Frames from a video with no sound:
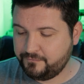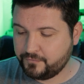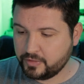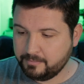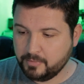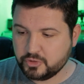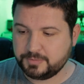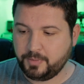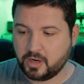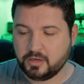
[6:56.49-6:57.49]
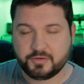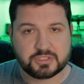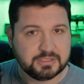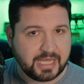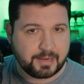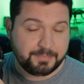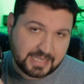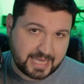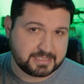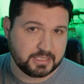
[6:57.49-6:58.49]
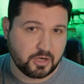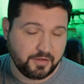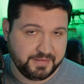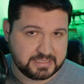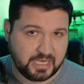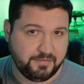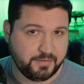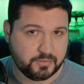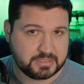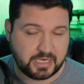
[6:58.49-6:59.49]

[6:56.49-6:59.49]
for the most part, there's a lot of plastic on these headphones.